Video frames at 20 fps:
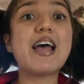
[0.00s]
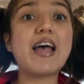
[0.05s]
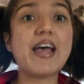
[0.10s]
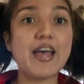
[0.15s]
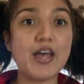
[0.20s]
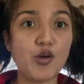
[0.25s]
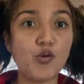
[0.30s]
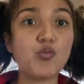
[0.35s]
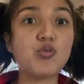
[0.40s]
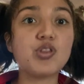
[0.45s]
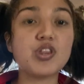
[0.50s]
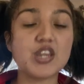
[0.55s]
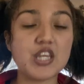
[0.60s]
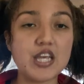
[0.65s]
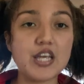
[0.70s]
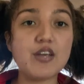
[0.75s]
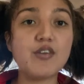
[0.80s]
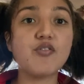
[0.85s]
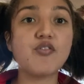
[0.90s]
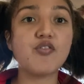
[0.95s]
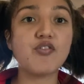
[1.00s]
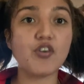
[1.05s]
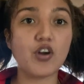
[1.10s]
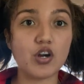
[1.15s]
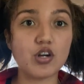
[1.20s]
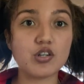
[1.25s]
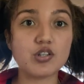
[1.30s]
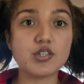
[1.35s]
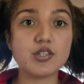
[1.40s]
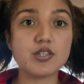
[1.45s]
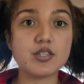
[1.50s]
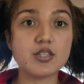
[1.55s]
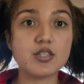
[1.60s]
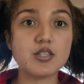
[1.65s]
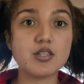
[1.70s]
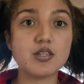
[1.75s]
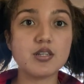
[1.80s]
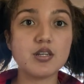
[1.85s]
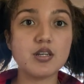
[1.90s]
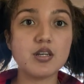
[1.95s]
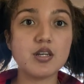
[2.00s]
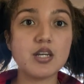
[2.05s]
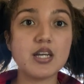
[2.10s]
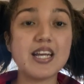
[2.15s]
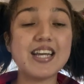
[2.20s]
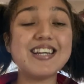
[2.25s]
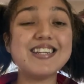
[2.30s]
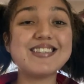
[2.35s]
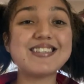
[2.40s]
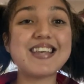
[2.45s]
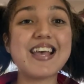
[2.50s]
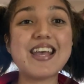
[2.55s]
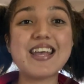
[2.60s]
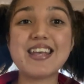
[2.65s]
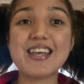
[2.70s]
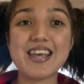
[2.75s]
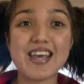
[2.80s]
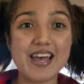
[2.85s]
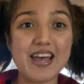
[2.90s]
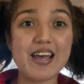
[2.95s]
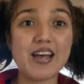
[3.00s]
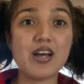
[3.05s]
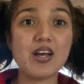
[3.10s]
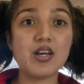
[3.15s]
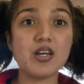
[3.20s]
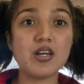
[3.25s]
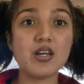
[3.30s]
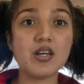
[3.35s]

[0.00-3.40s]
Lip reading: healthy first and take care.